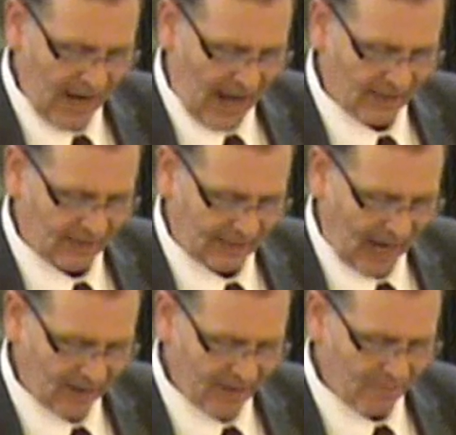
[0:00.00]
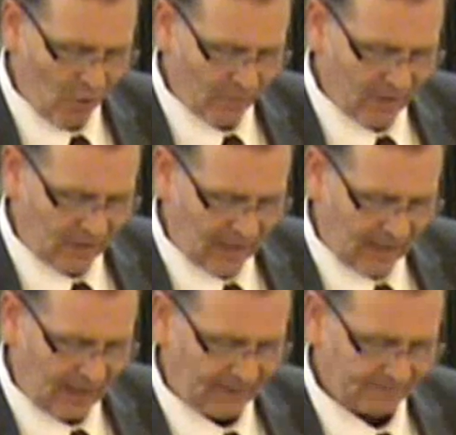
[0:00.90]
and scatter them over the
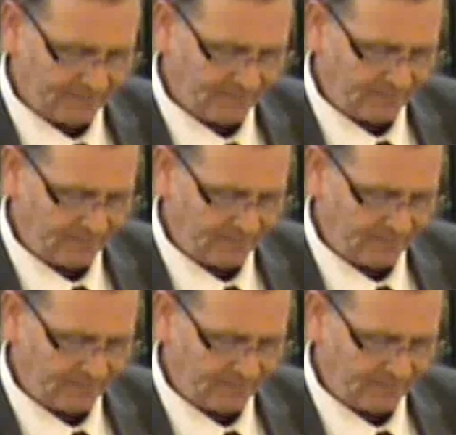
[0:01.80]
city.